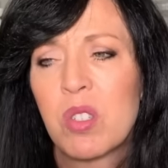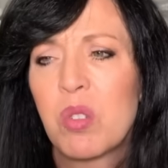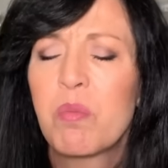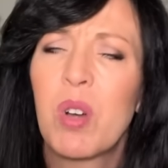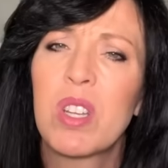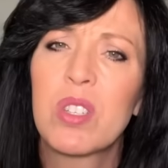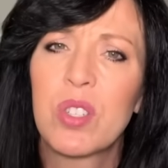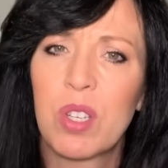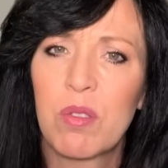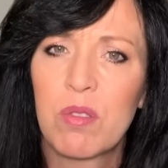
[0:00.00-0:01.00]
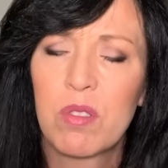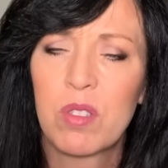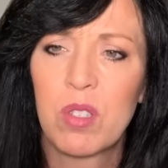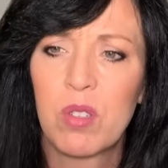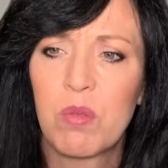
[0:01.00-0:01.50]
to punish you,
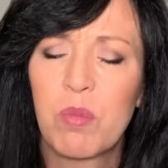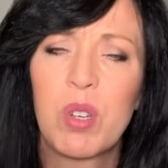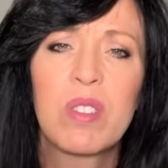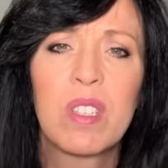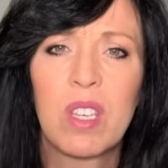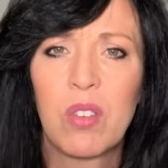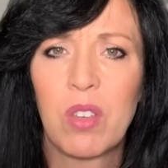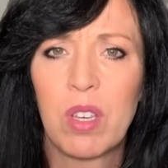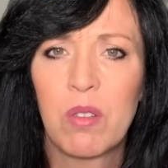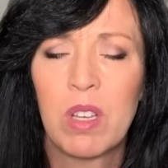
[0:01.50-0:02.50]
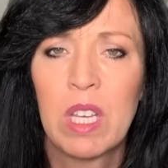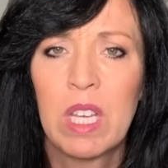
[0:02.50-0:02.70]
to persecute you,